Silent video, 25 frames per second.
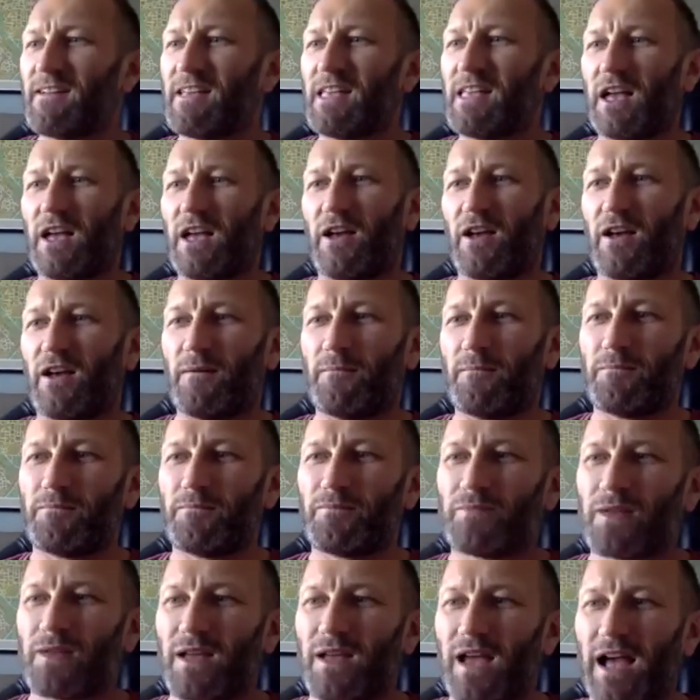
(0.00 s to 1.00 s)
and
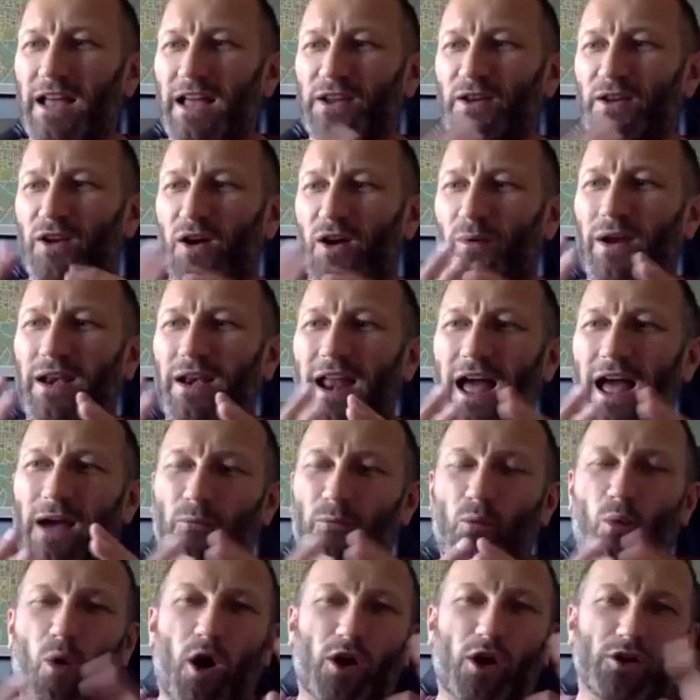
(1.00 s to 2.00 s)

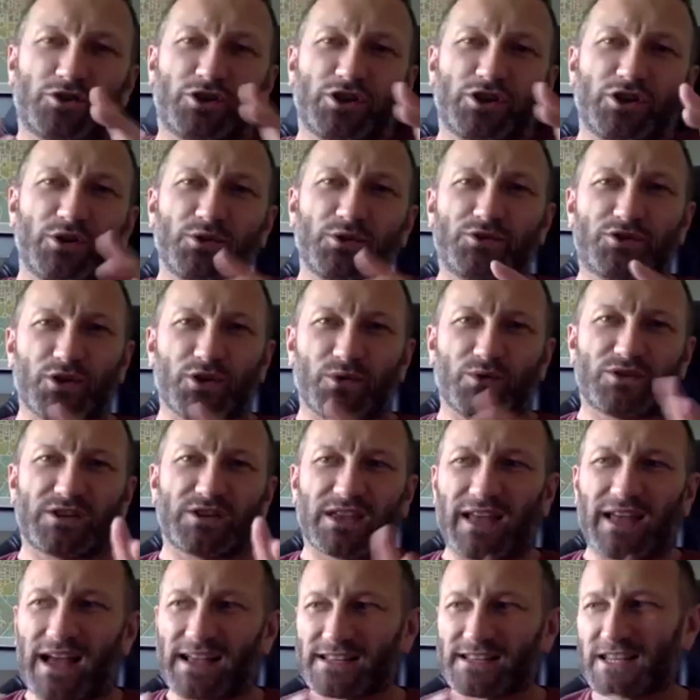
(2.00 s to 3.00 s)
what do you do to
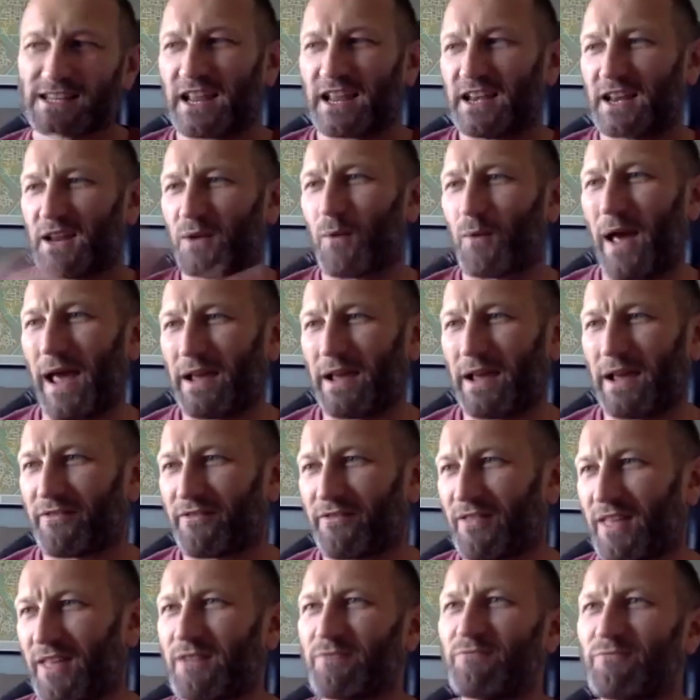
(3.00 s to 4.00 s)
that skinny waif,
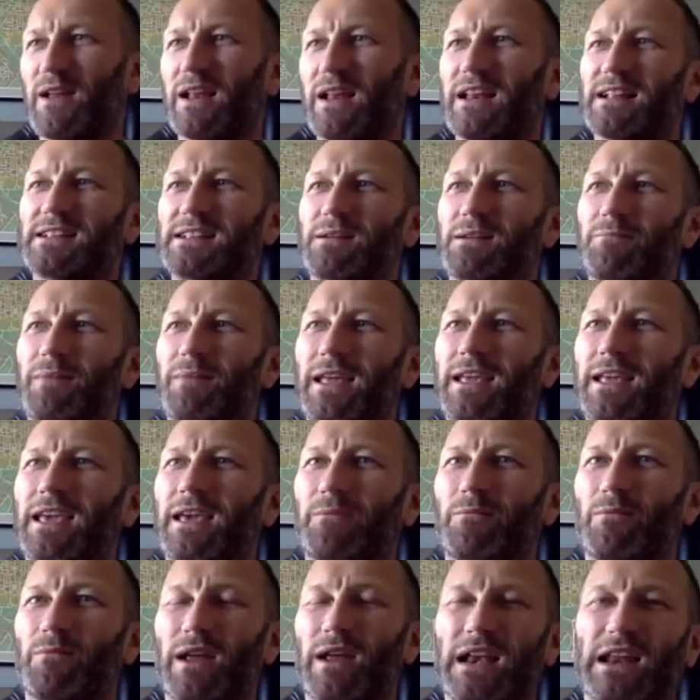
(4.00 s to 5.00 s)
like, really, to make
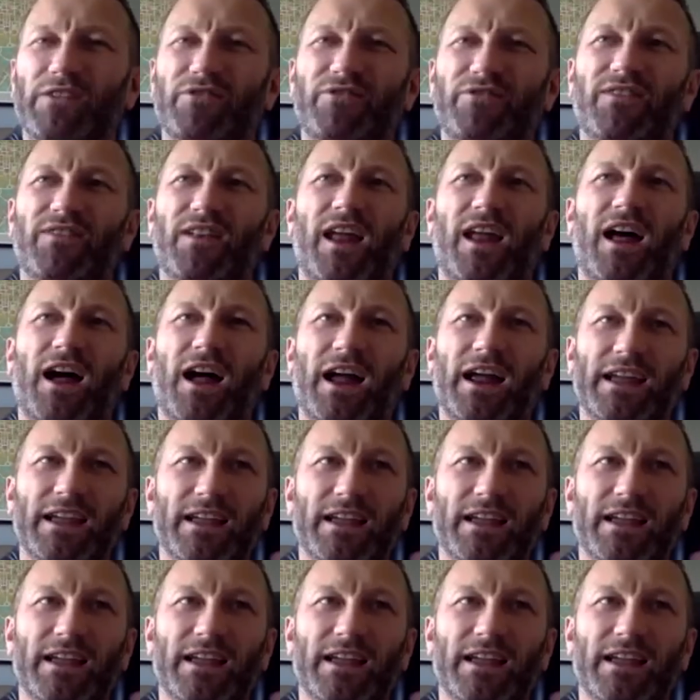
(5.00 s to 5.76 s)
him really fly?